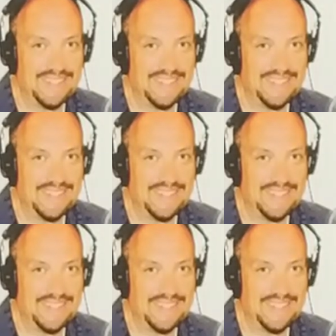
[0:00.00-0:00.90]

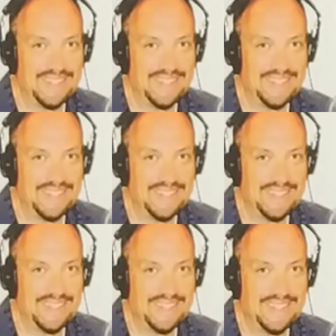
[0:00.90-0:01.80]

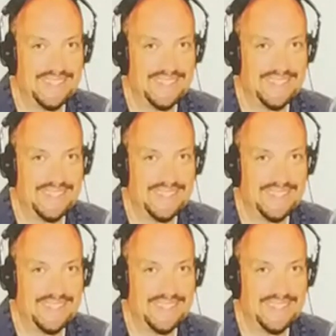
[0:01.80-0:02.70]

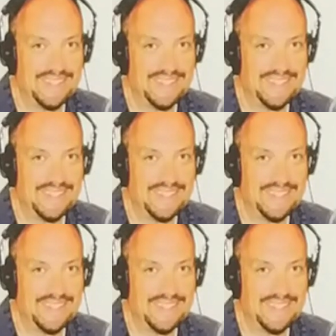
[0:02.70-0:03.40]
No words are spoken by the person on screen.